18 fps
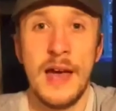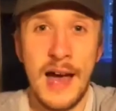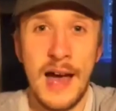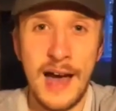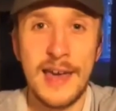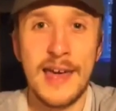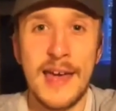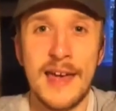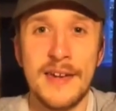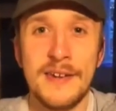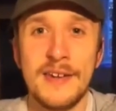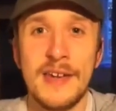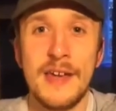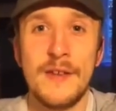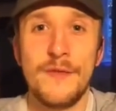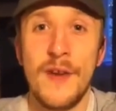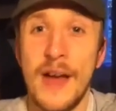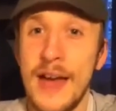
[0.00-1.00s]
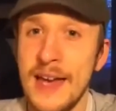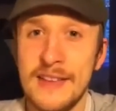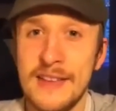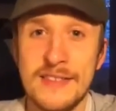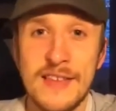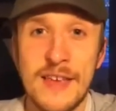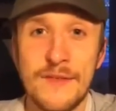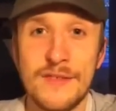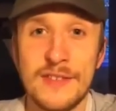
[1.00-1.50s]
Hi, Ed. If I had
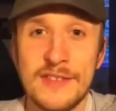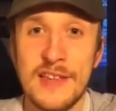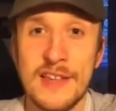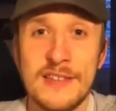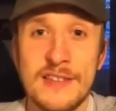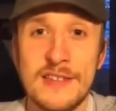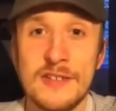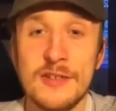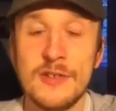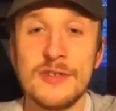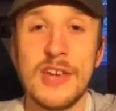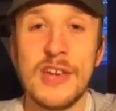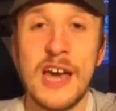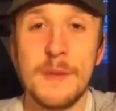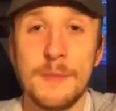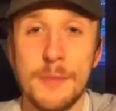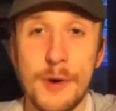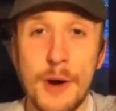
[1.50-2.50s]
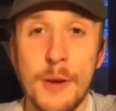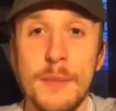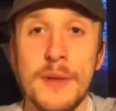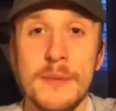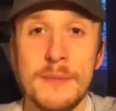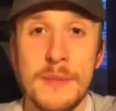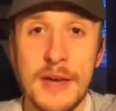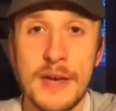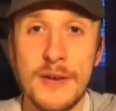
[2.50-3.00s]
7 tentacles, I'd
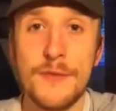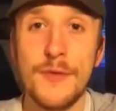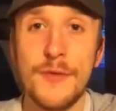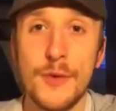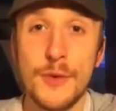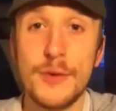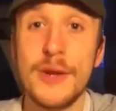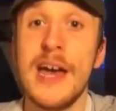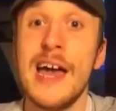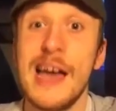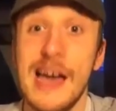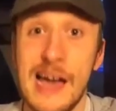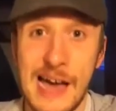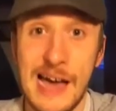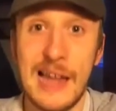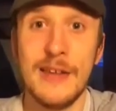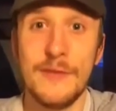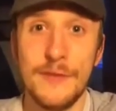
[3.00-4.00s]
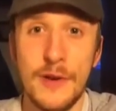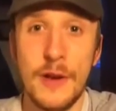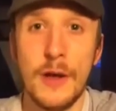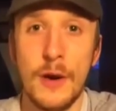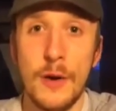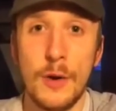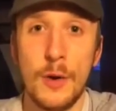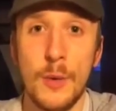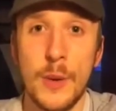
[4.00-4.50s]
probably make food a hell of a
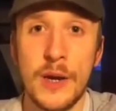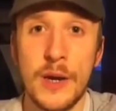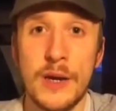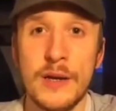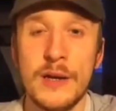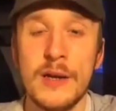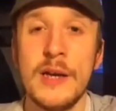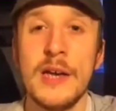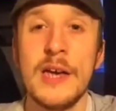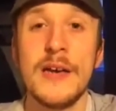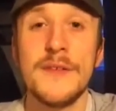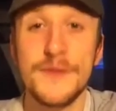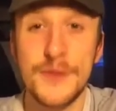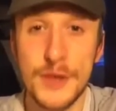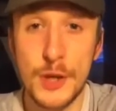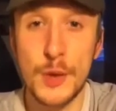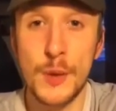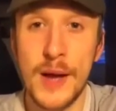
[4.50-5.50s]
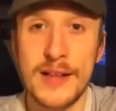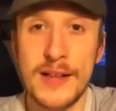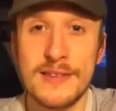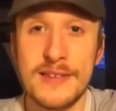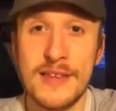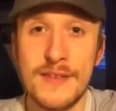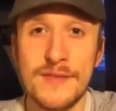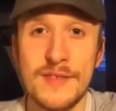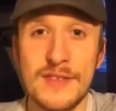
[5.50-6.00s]
lot quicker. If you had
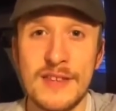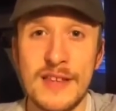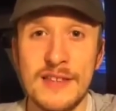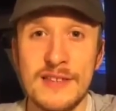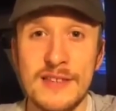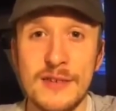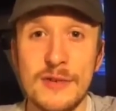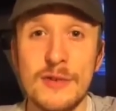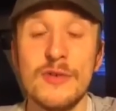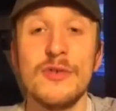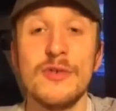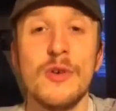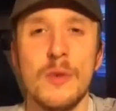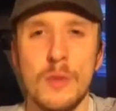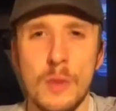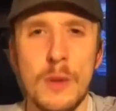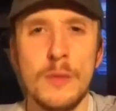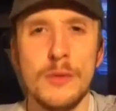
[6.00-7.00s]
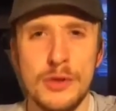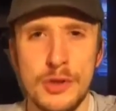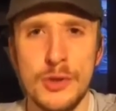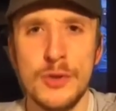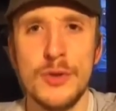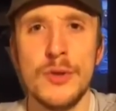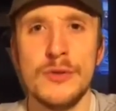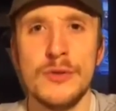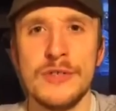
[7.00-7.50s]
7 tentacles, what would
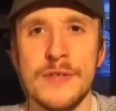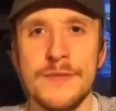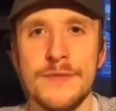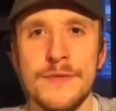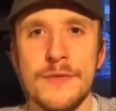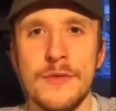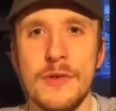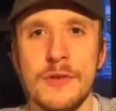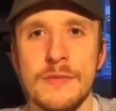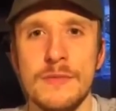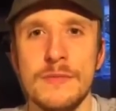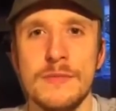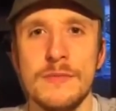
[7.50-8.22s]
you use them for?